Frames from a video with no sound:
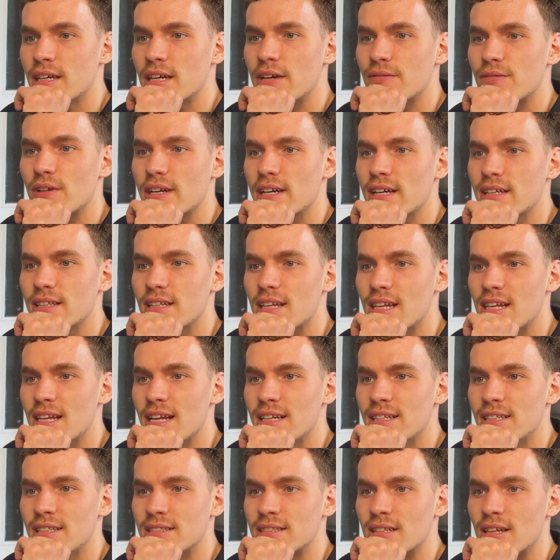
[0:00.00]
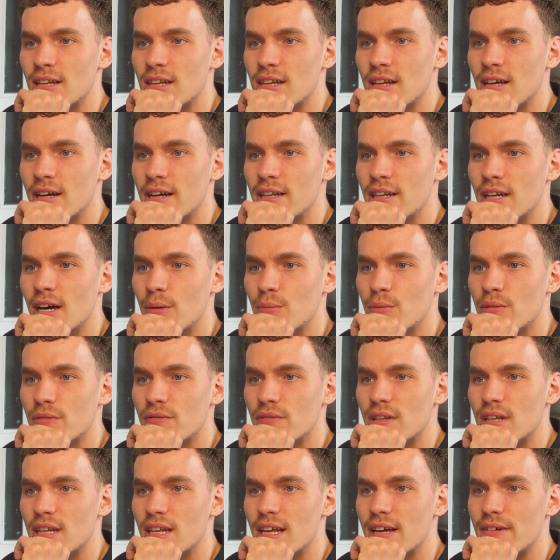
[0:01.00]
If I get the leading to line up with the
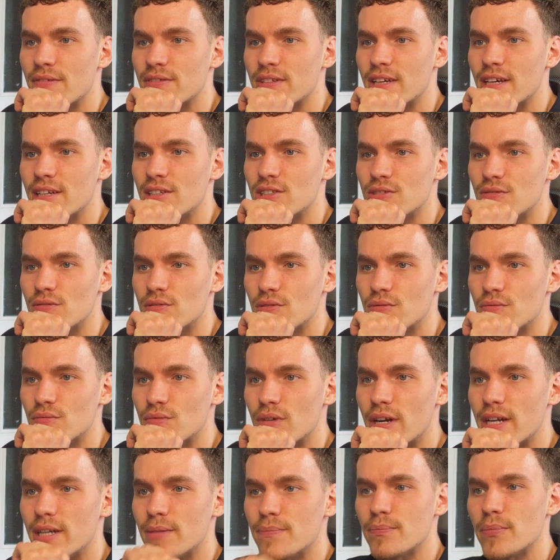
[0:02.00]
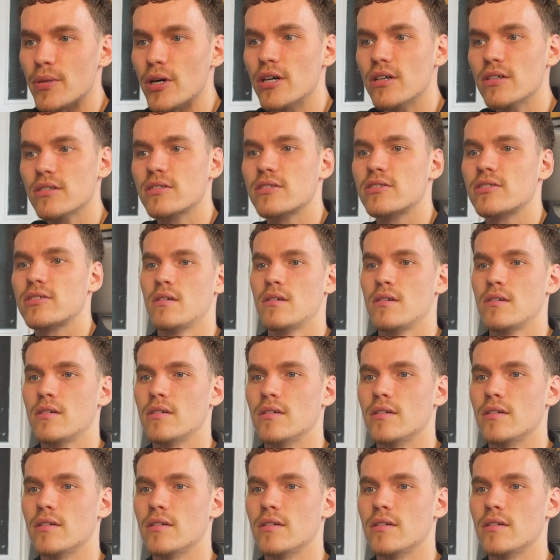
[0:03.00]
left edge of the red box,